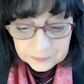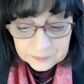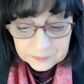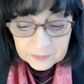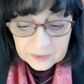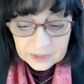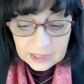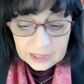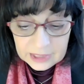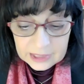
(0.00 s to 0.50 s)

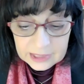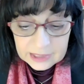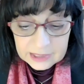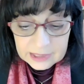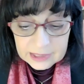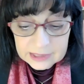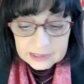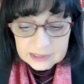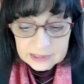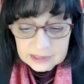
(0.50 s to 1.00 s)

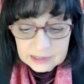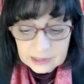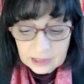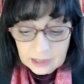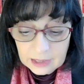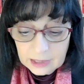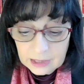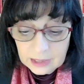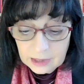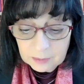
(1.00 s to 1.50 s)
as
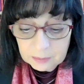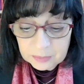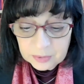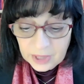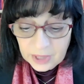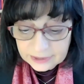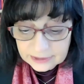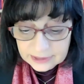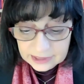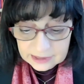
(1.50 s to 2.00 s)

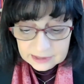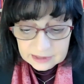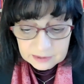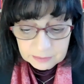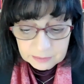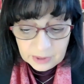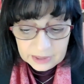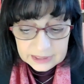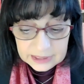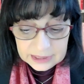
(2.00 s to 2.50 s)
practiced
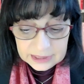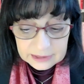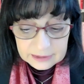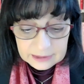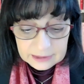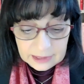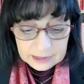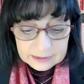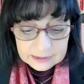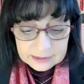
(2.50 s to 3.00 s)
by the
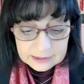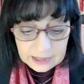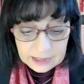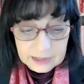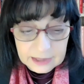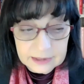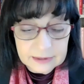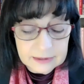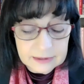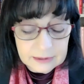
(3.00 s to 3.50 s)
Hittites
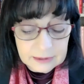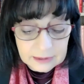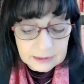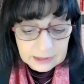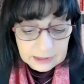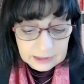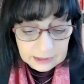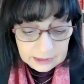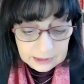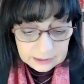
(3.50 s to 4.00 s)
and
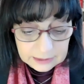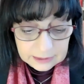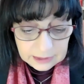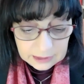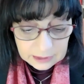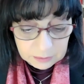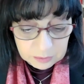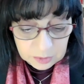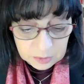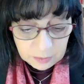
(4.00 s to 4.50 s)
in the
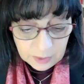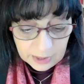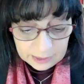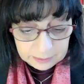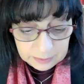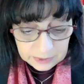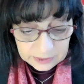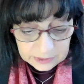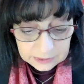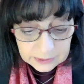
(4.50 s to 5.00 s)
Hebrew
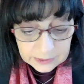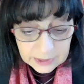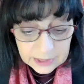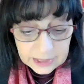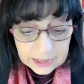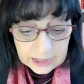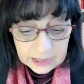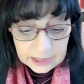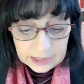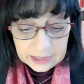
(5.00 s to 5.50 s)
Bible,
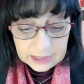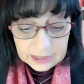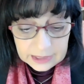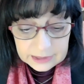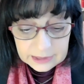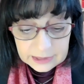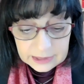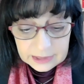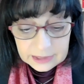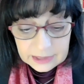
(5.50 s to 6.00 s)
and
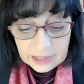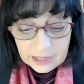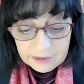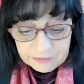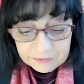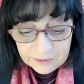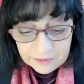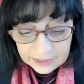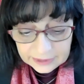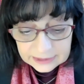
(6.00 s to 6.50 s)
the
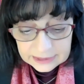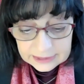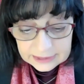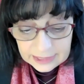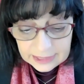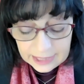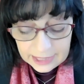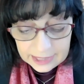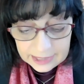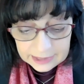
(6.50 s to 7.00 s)
effect it
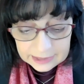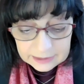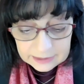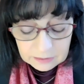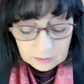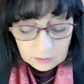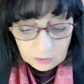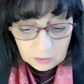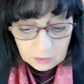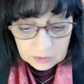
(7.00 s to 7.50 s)
had
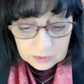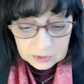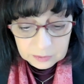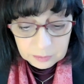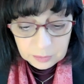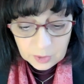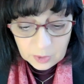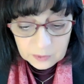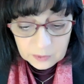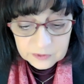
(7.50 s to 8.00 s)
on
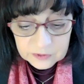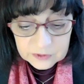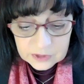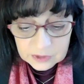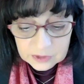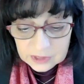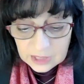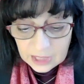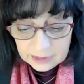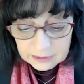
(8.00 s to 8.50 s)
both
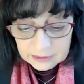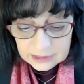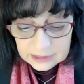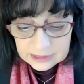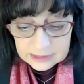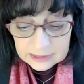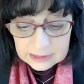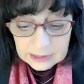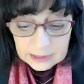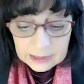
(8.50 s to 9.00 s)
societies
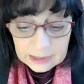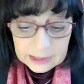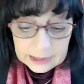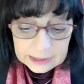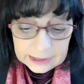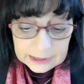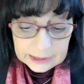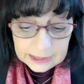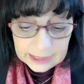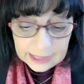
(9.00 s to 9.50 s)
in
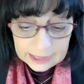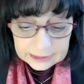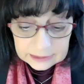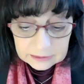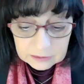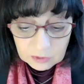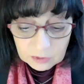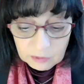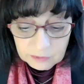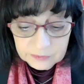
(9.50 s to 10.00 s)
light
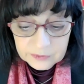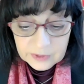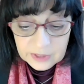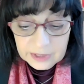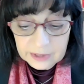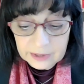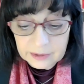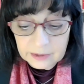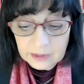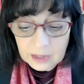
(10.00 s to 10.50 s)
of
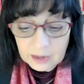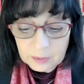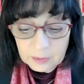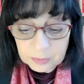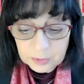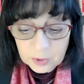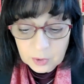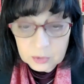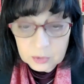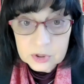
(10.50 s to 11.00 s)
their
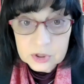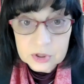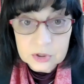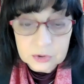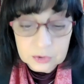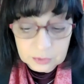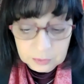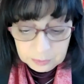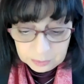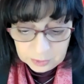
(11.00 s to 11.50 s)
approach to
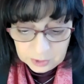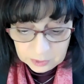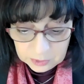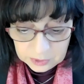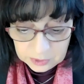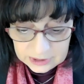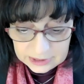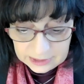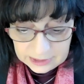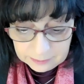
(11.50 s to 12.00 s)

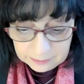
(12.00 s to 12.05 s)
purity.